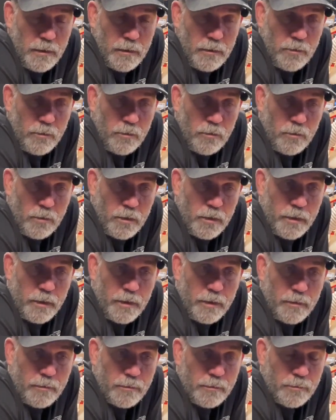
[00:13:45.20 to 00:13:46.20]
Do a little
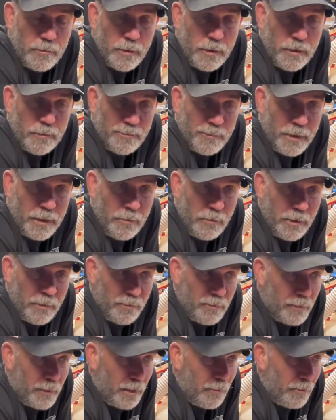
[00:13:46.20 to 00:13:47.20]
cleaning, but anyway,
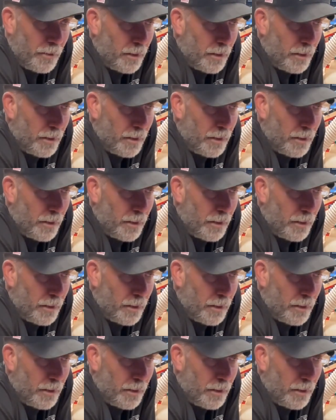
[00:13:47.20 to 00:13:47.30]
I'm